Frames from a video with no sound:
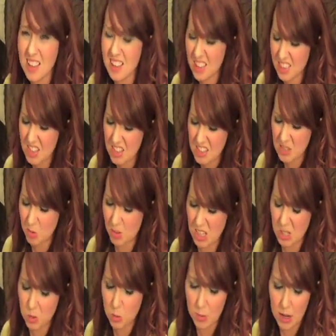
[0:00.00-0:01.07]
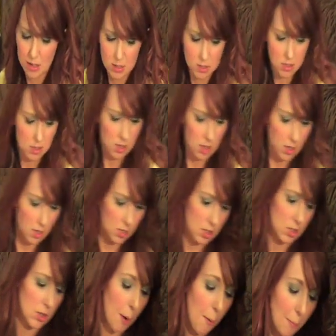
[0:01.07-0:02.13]
And I think these were like two bucks.
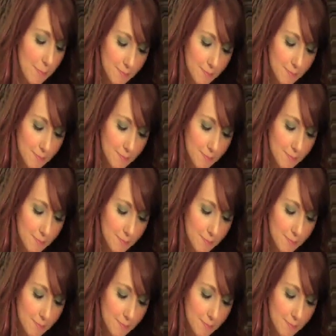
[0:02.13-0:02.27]
So,